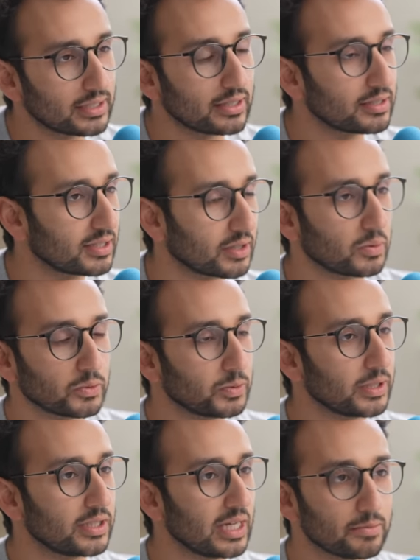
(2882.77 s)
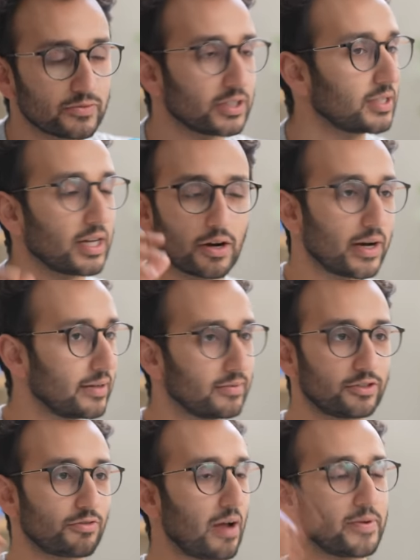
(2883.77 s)
And then the second one was with a team of just like, all right,
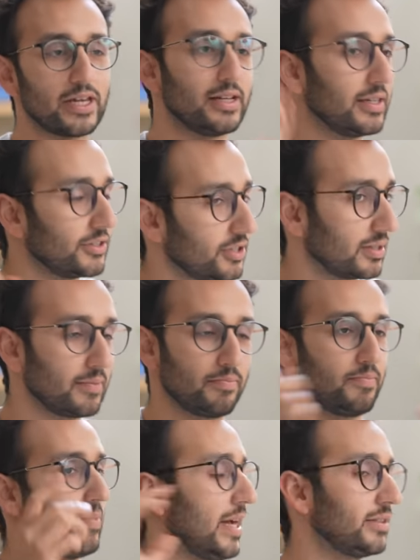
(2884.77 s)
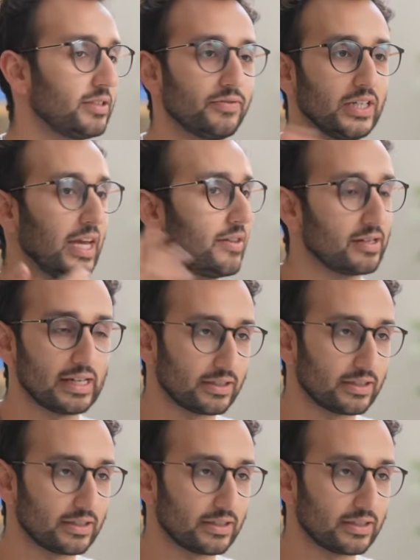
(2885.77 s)
scrappy, let's just bang stuff together.